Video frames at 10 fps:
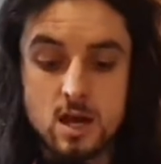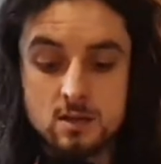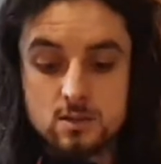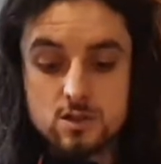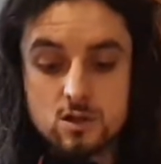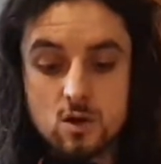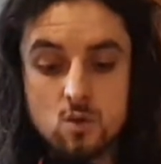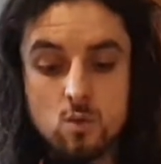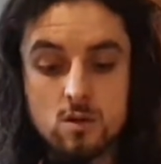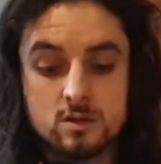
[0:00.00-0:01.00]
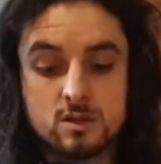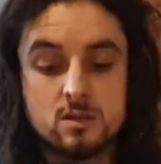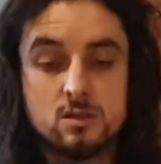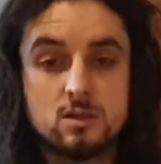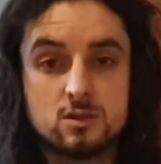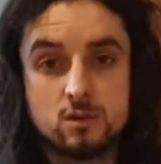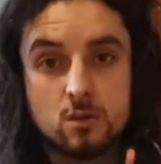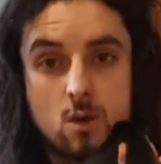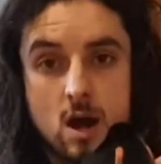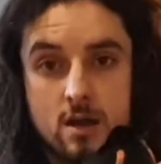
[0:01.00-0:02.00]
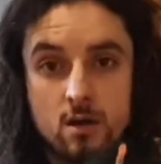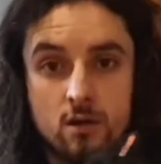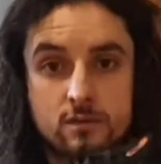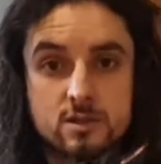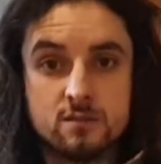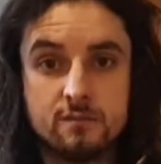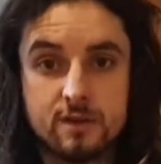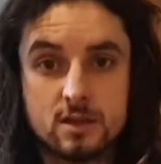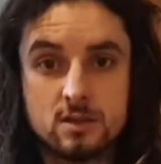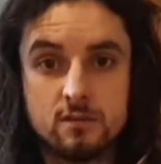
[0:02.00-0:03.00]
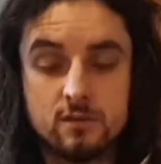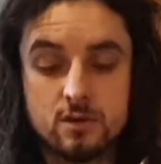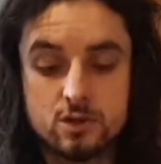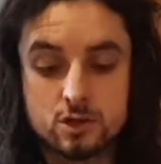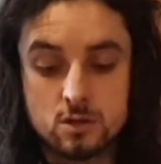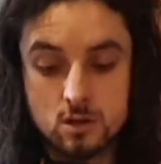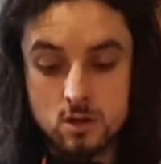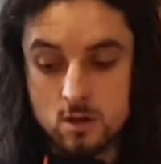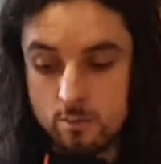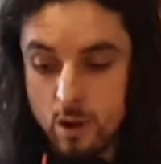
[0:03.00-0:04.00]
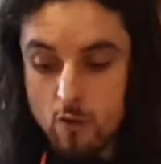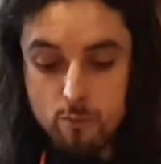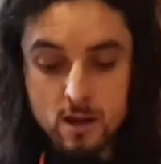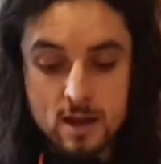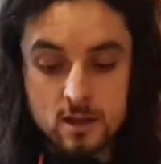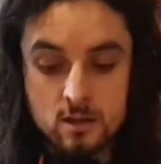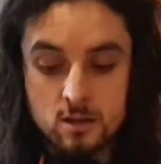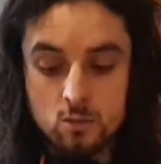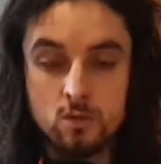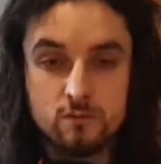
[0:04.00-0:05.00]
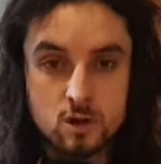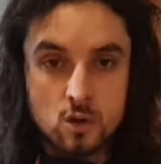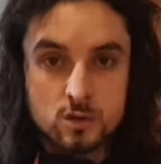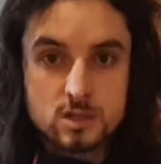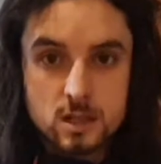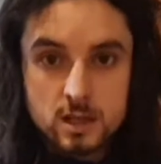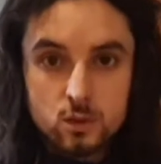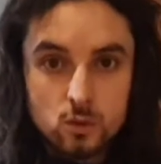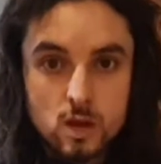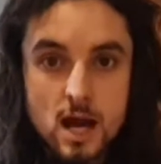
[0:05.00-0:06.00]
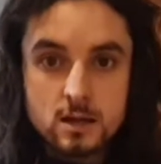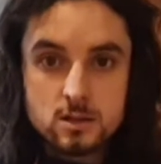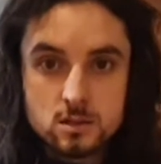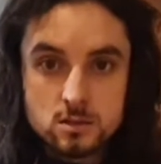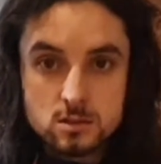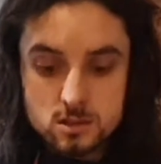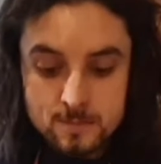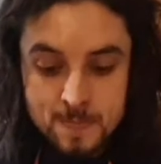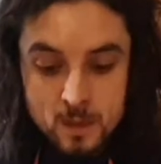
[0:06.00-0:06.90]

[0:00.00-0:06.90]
and so was this colourway of the synthetic version, both playing with nice little accents.